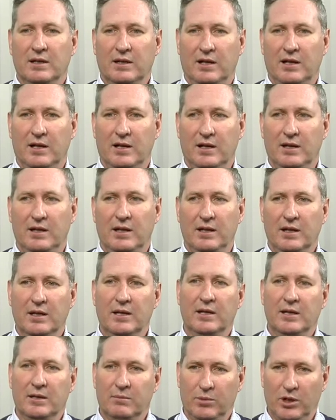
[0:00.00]
clearly,
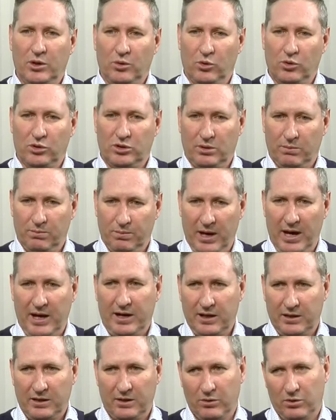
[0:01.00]
but also
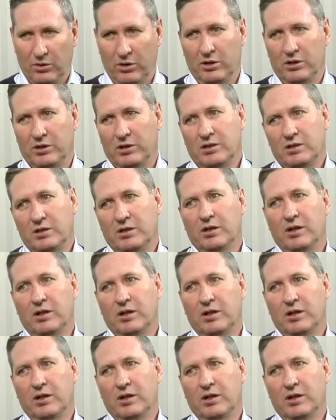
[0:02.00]
back at the ranch,